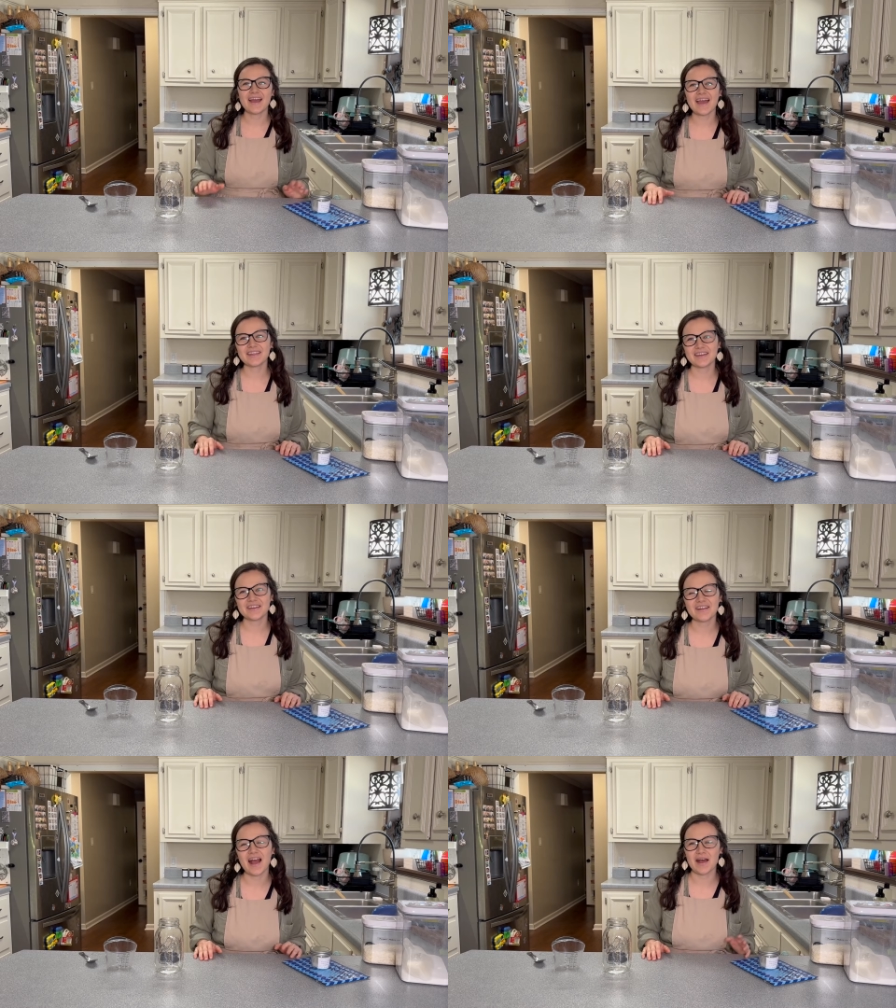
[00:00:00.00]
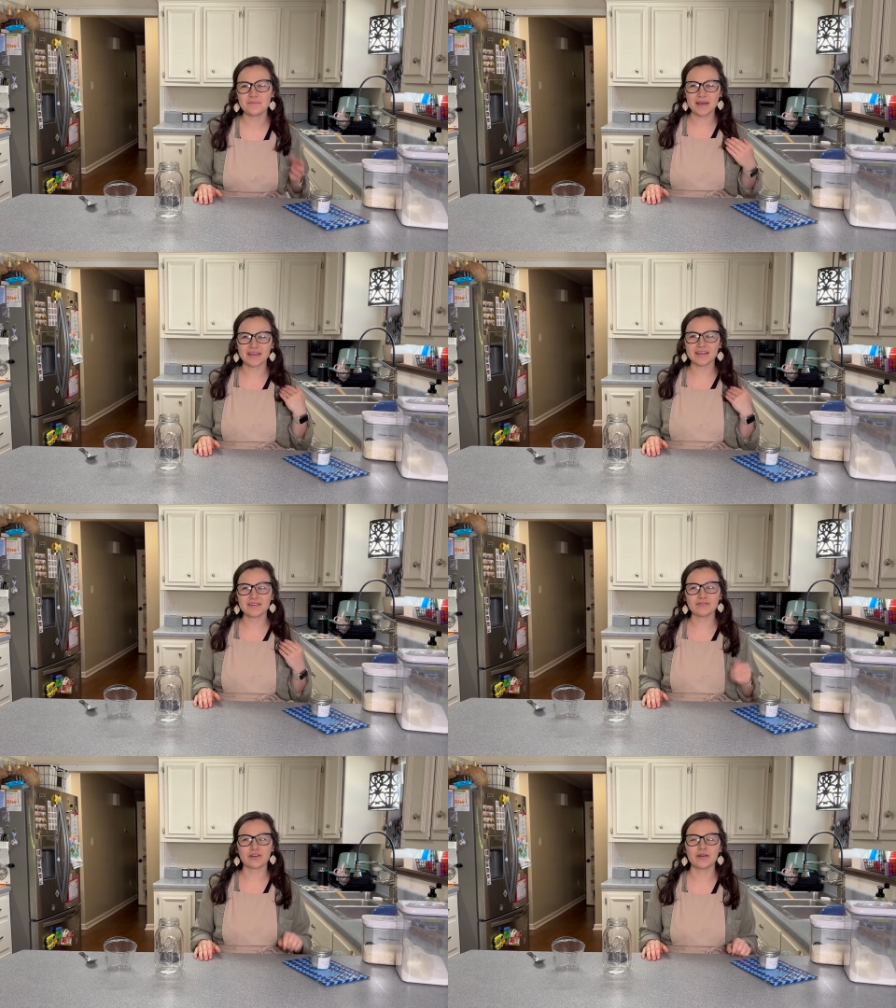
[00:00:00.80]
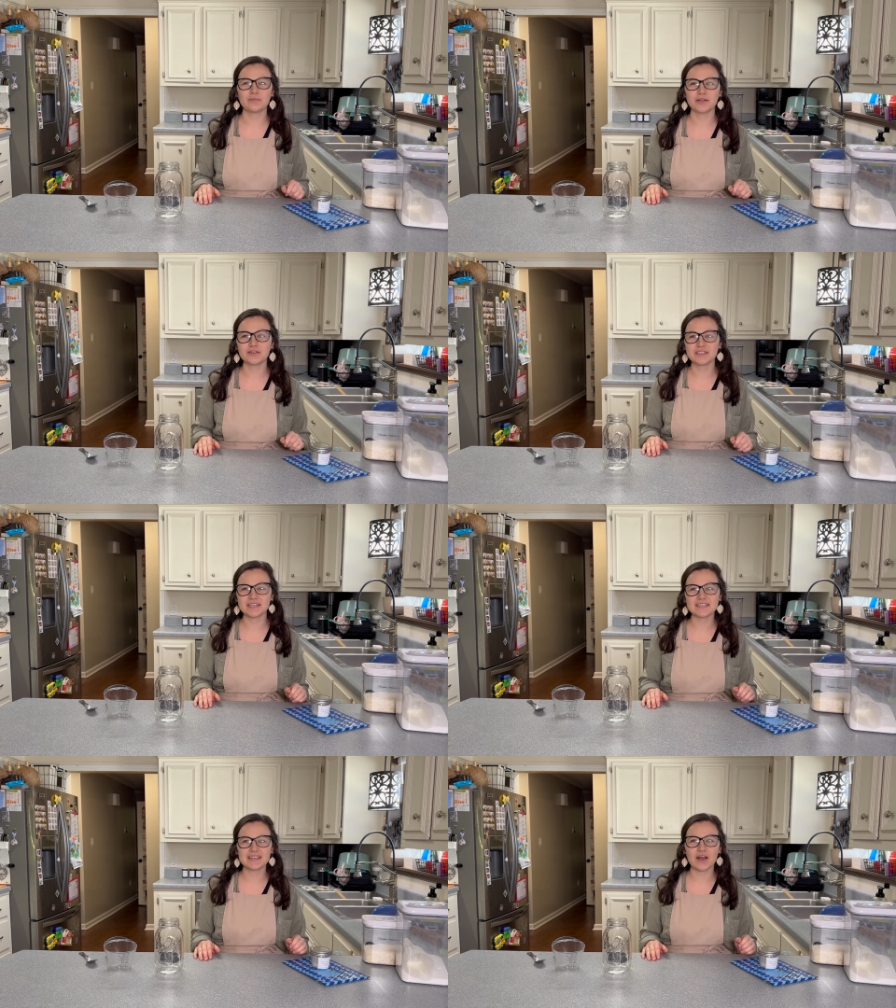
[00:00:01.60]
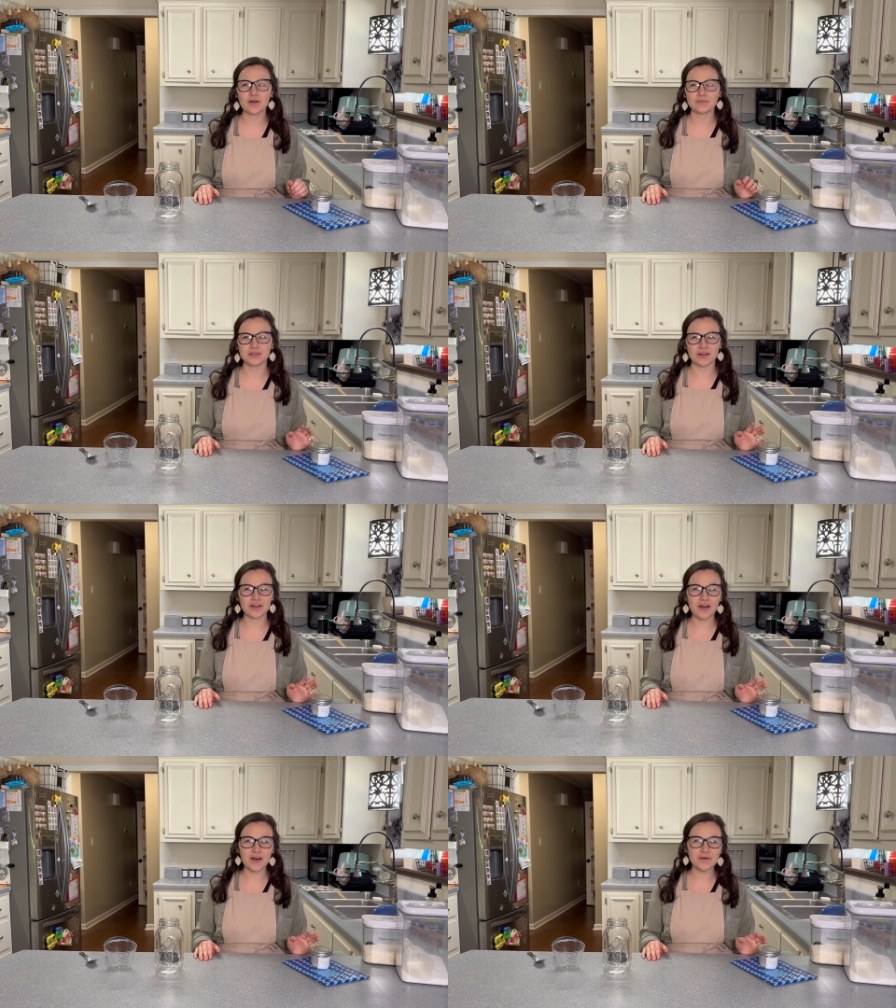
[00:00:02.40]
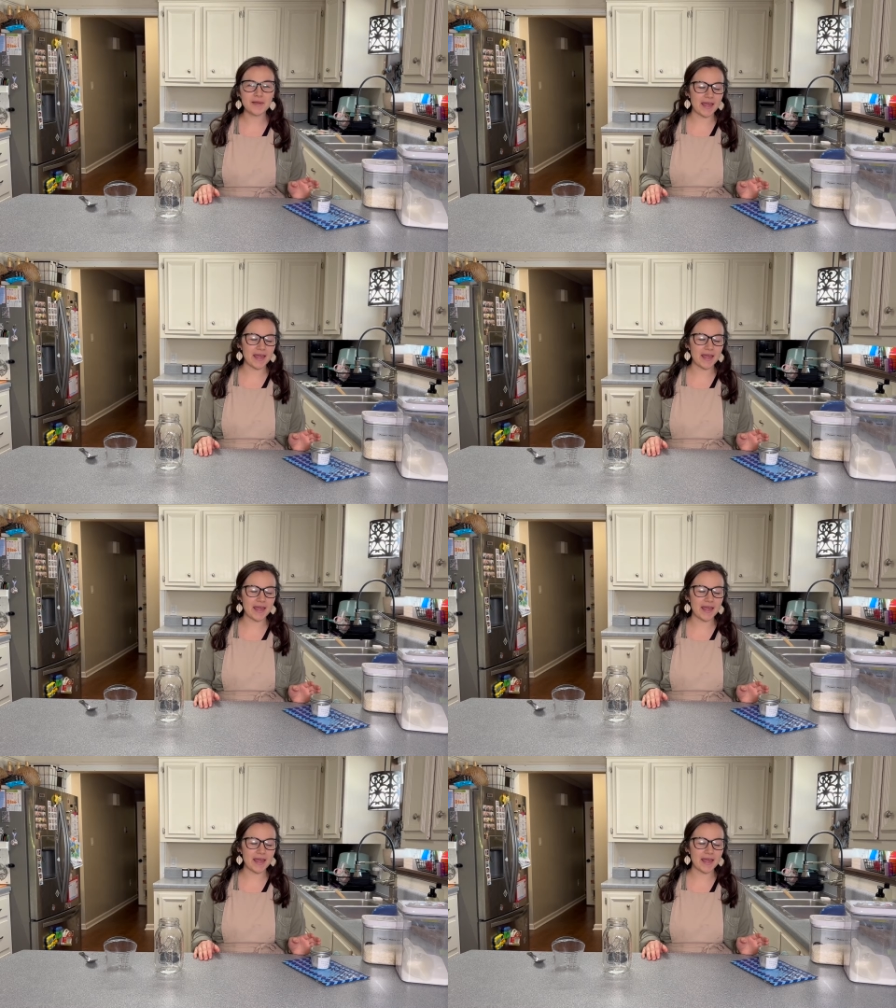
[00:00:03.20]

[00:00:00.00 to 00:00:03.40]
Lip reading: Hey there, I'm Megan from LittleTennesseeHome.com,